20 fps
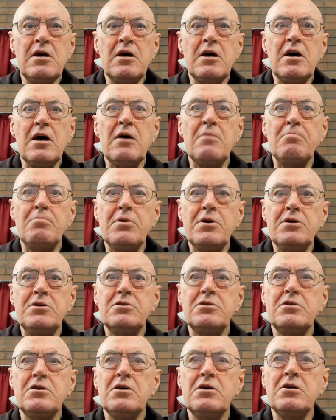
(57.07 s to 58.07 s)
a
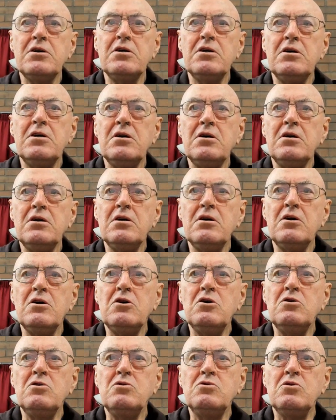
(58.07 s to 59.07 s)
priest
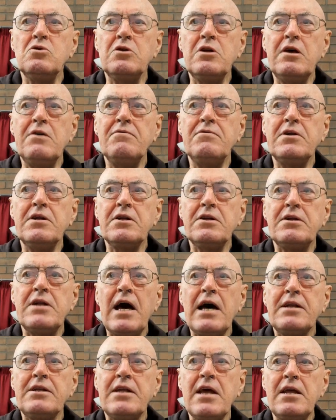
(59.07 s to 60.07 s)
should even
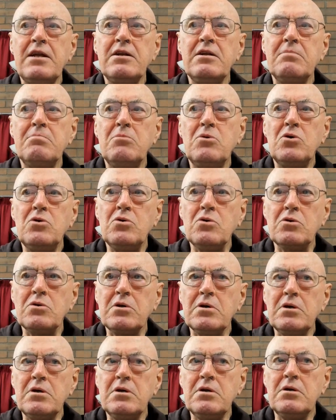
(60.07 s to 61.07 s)
attend a morgue
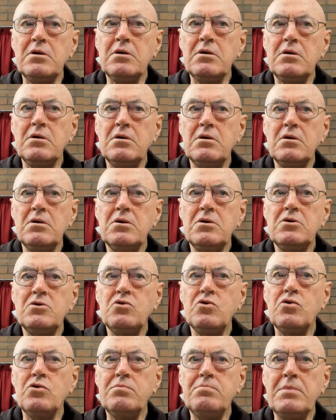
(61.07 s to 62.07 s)
to
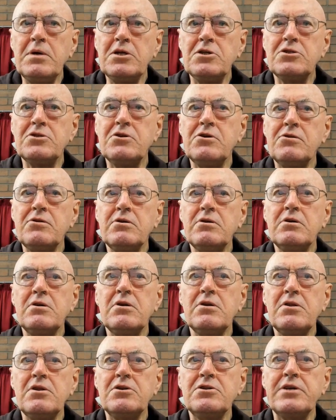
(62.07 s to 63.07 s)
administer
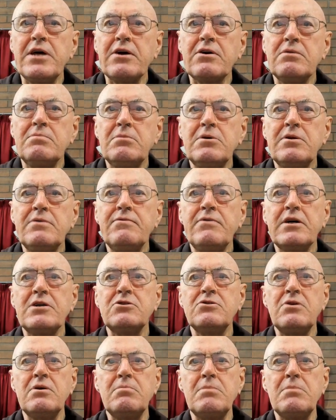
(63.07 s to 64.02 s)
the sacrament of extreme